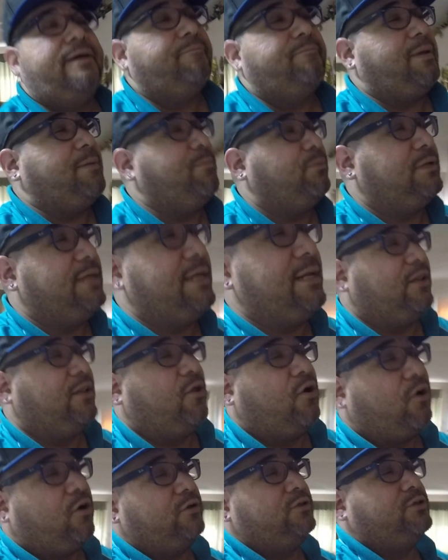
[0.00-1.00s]
People need to
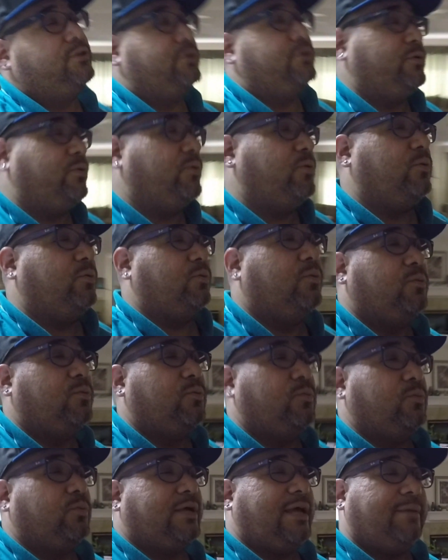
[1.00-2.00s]
learn to
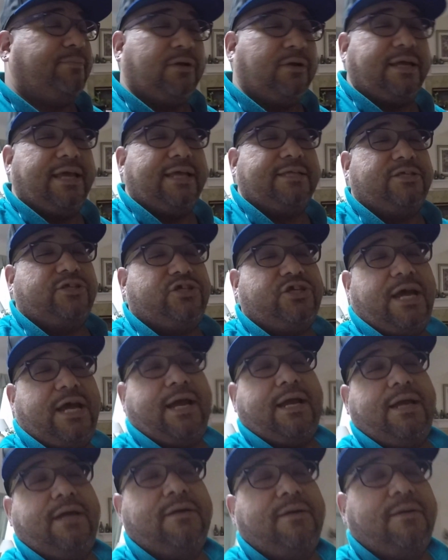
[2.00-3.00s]
keep their kids in
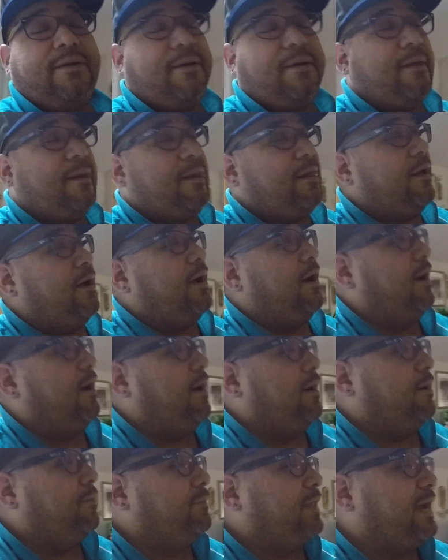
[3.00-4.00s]
check.
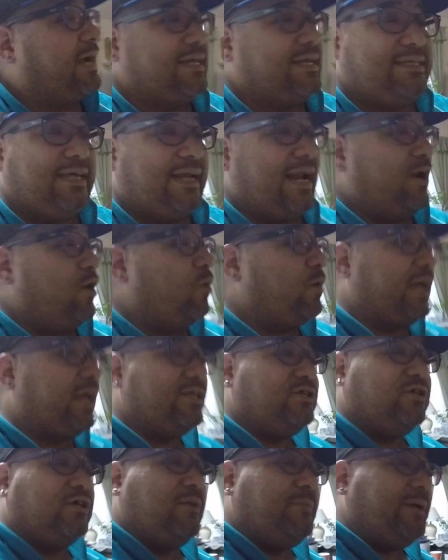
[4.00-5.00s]
Like I said, I know
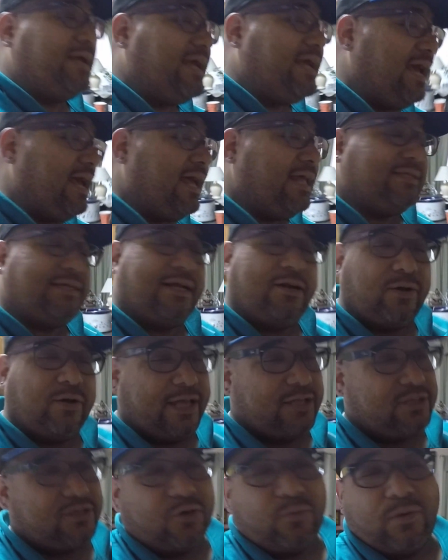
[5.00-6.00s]
kids are going to be kids. I know
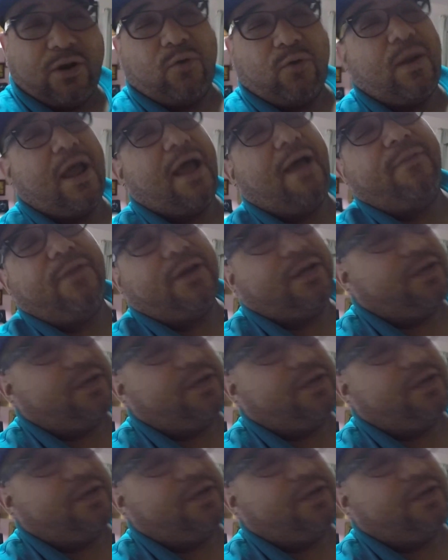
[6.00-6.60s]
kids are going to run around. They're